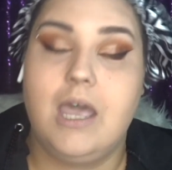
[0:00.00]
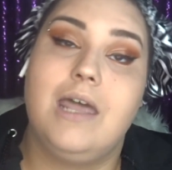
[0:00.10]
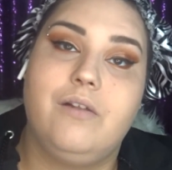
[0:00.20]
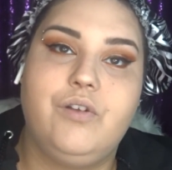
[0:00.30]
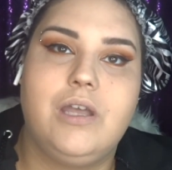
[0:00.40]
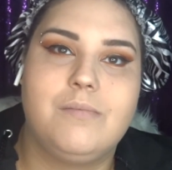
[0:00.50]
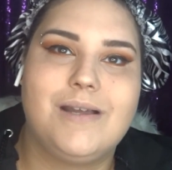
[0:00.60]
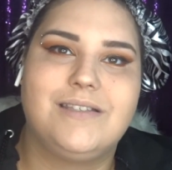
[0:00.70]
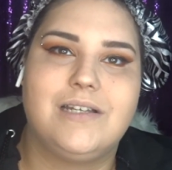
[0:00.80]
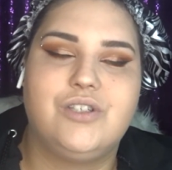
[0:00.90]
And if you hear
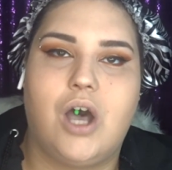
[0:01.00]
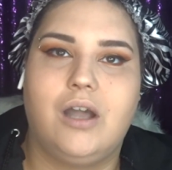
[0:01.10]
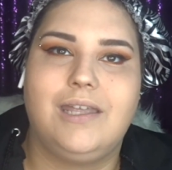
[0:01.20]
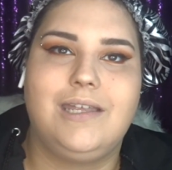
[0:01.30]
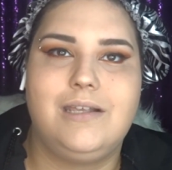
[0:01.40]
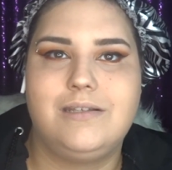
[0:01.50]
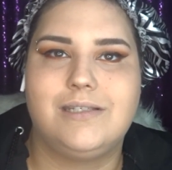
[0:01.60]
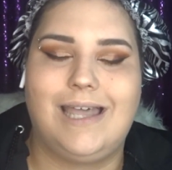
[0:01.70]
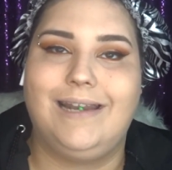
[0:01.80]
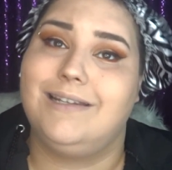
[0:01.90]
my son talking, he
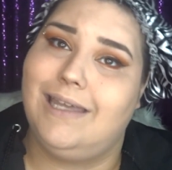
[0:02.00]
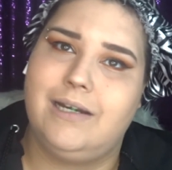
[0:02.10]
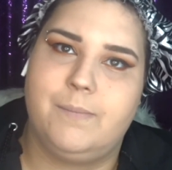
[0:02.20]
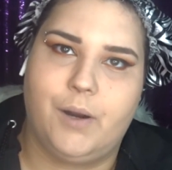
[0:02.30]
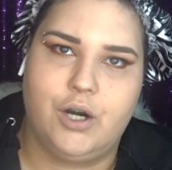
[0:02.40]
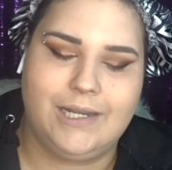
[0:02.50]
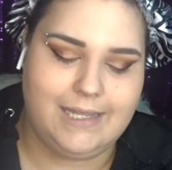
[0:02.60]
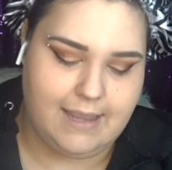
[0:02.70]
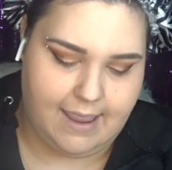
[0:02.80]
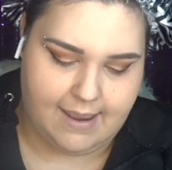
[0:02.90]
decided to get in a
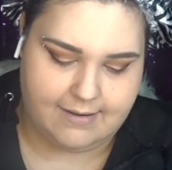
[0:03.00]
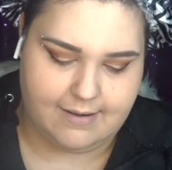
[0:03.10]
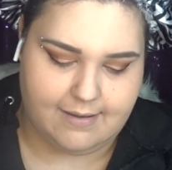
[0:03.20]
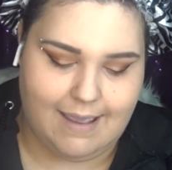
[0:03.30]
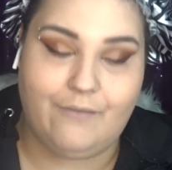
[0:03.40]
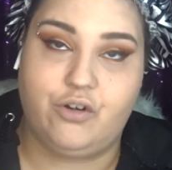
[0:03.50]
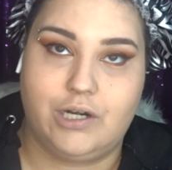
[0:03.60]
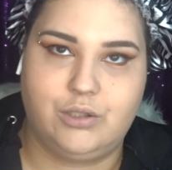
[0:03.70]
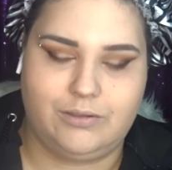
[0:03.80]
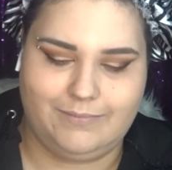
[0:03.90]
party and after I
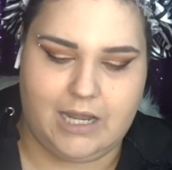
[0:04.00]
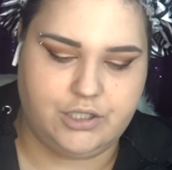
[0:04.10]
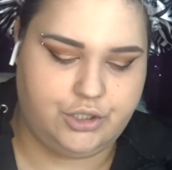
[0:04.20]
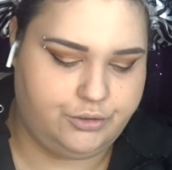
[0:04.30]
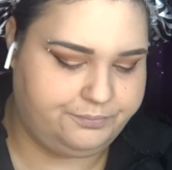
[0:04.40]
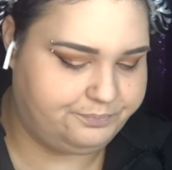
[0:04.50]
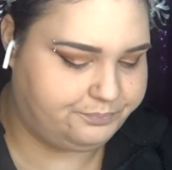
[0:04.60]
told him not to.